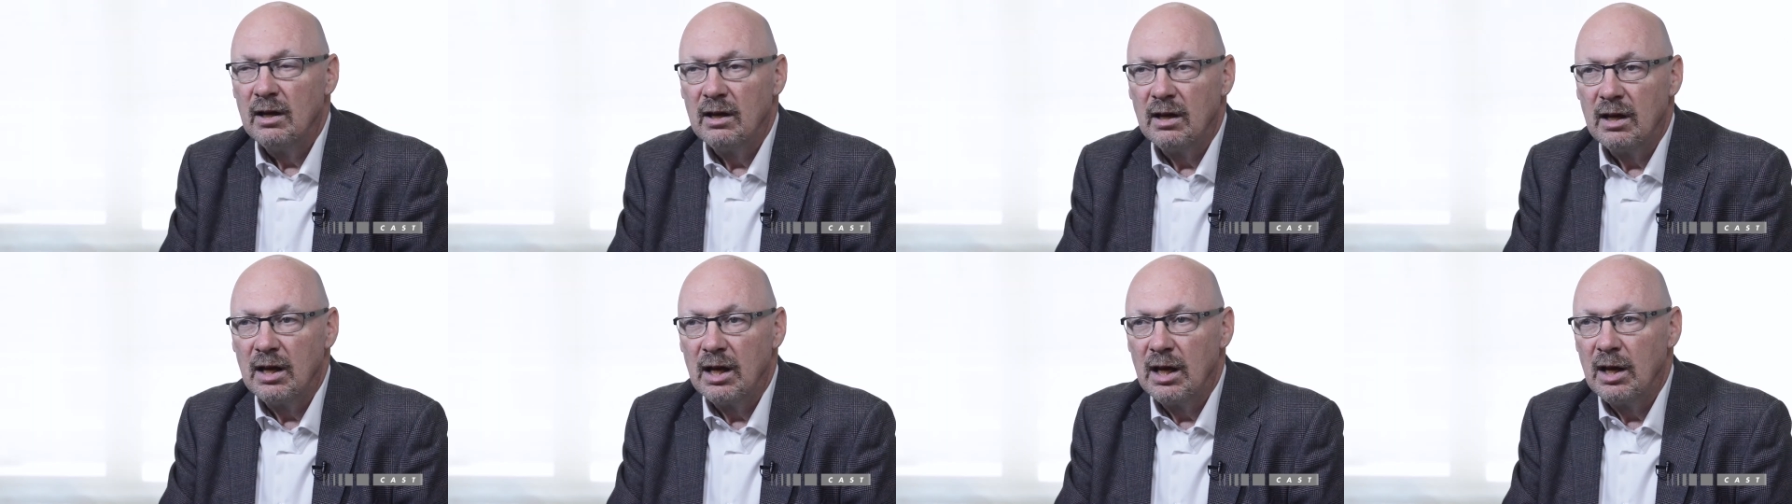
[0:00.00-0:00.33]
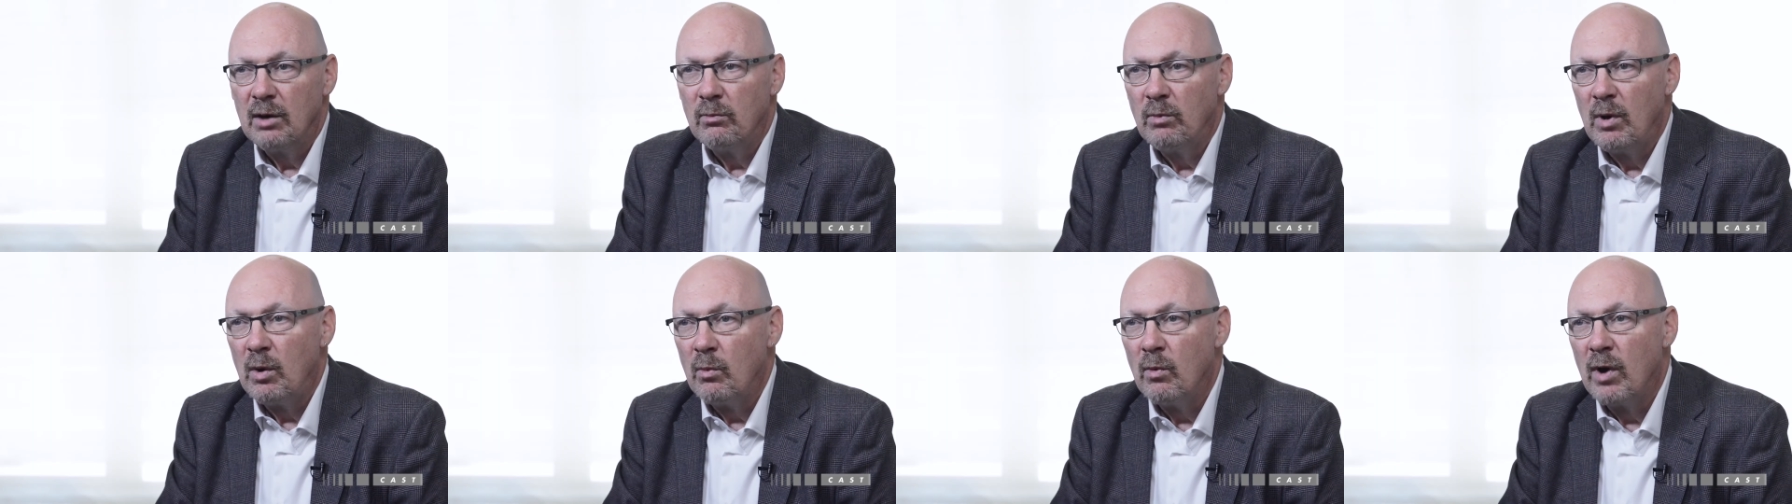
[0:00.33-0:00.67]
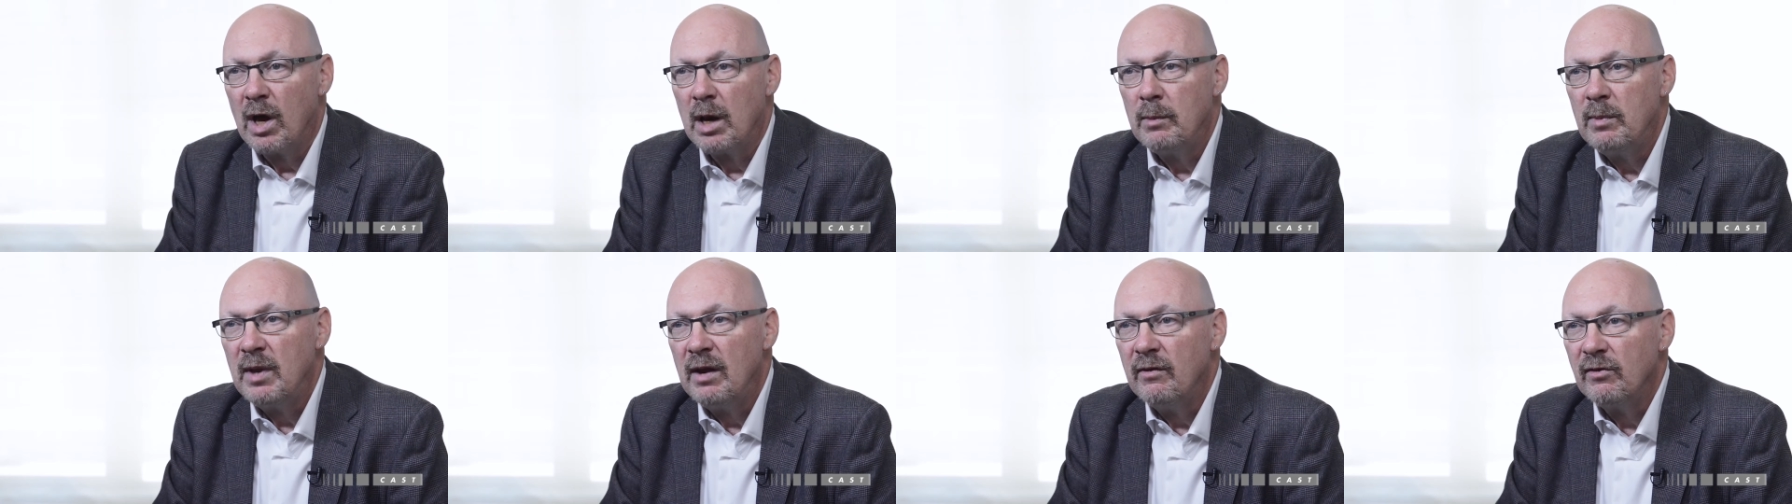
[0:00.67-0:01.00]
and we
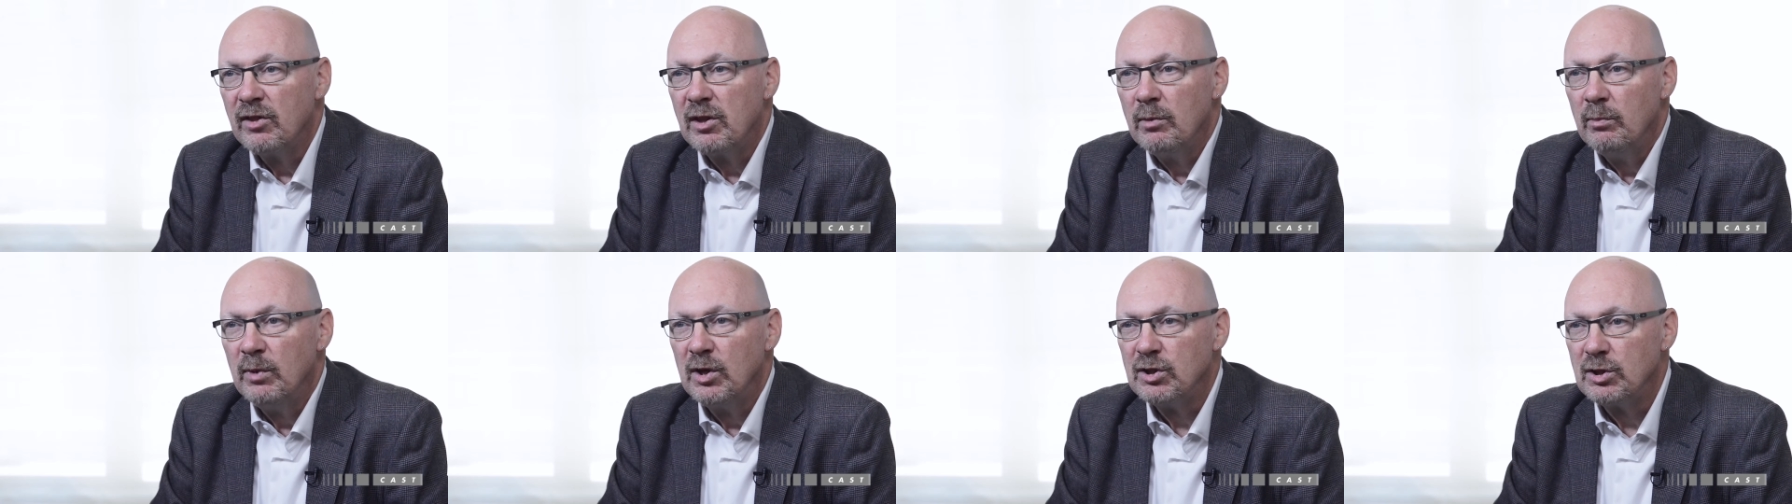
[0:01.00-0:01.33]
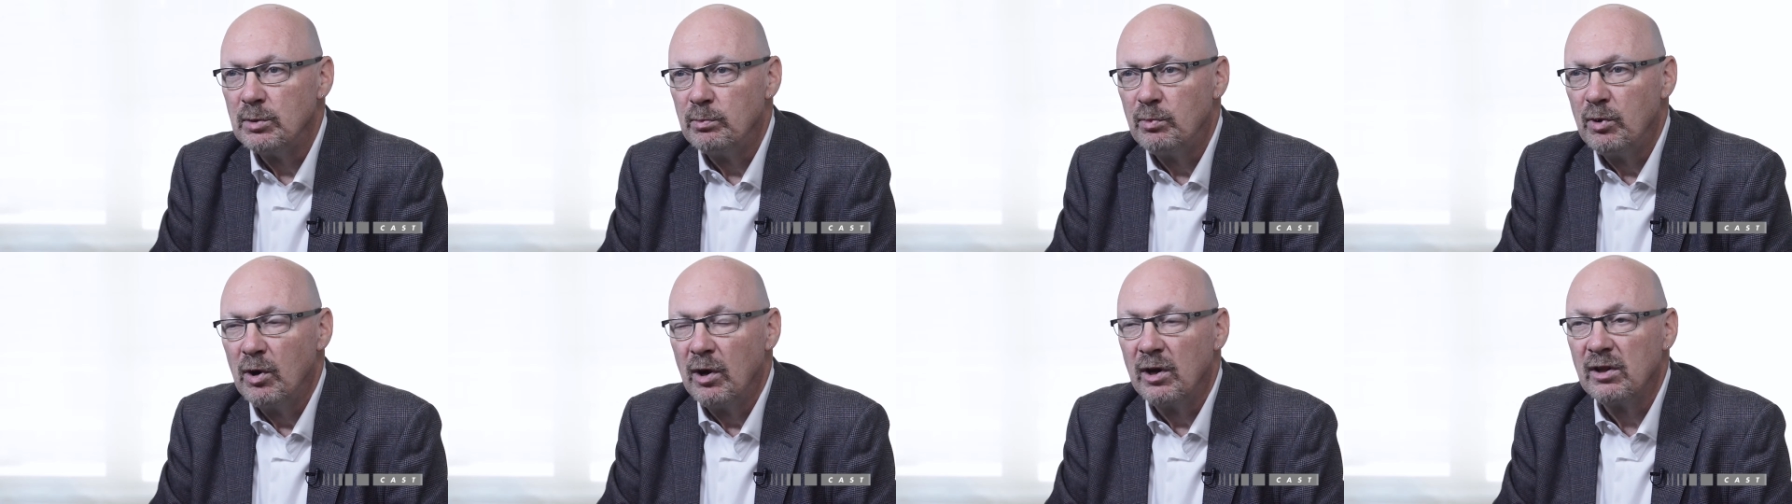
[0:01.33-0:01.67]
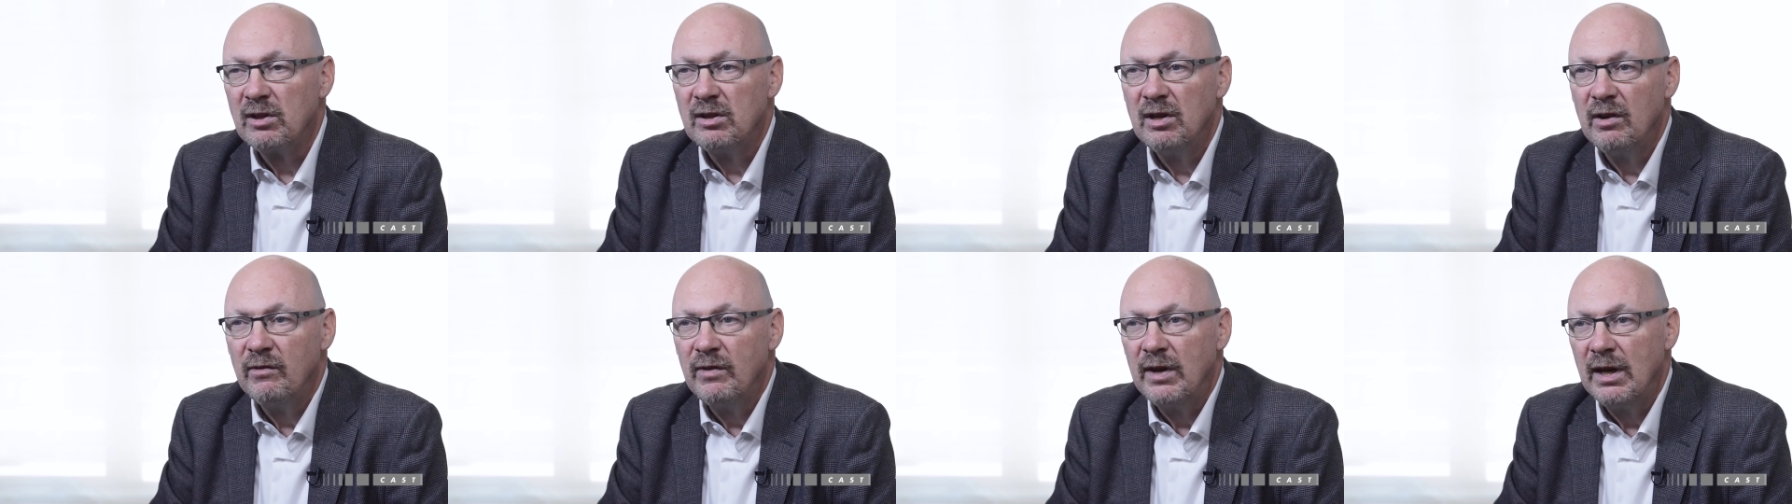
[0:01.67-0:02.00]
want to be able to measure
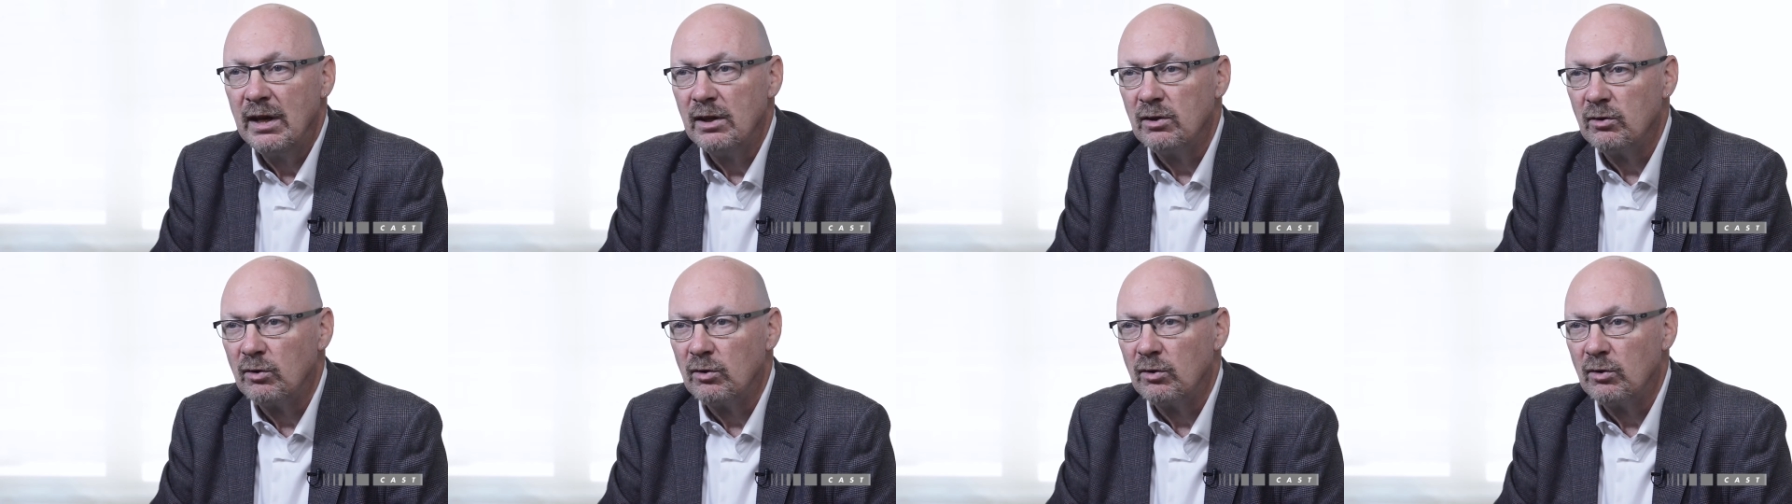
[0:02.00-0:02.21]
productivity and